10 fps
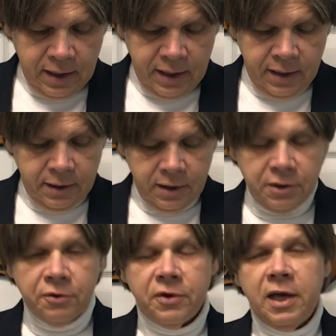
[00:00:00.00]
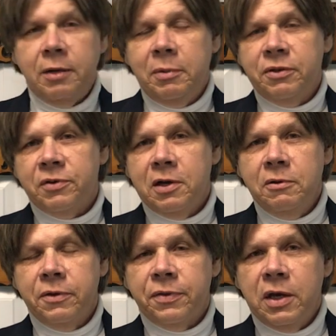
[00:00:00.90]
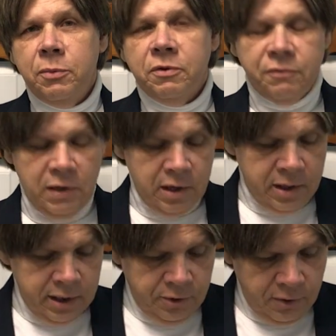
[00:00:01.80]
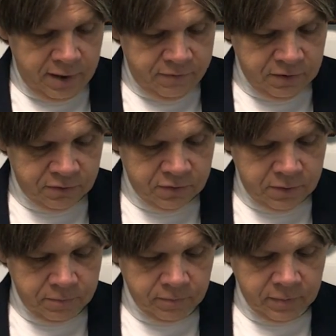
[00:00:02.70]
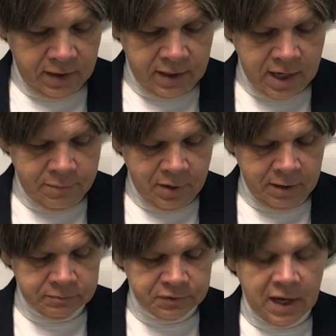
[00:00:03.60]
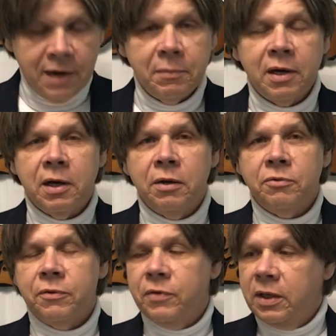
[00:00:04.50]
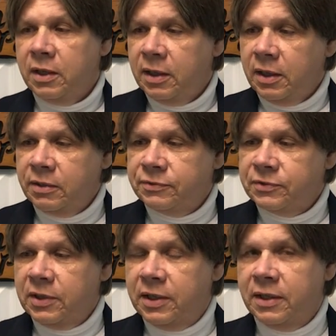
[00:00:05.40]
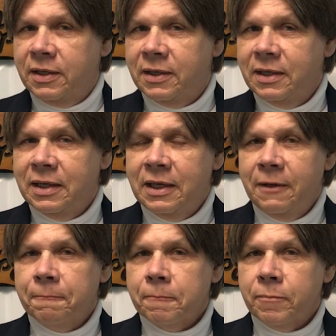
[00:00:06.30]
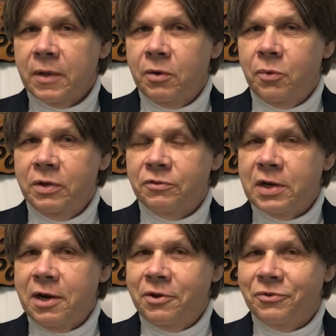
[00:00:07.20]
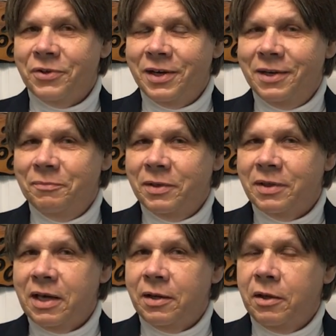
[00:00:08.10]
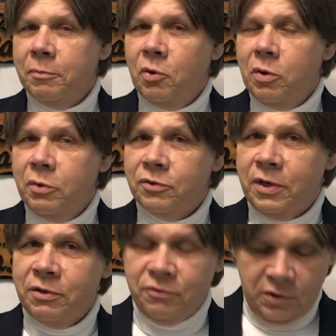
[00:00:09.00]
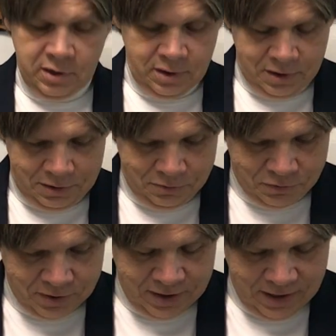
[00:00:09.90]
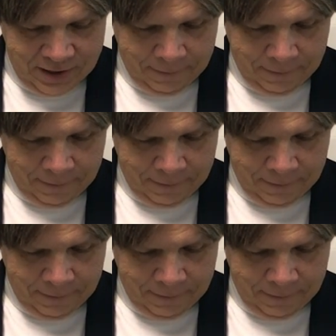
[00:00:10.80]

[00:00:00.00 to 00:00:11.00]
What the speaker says: And understandably so, the thing was very grievous in Abraham's sight because of his son. It wasn't Sarah's son, but that other boy was his son too, see?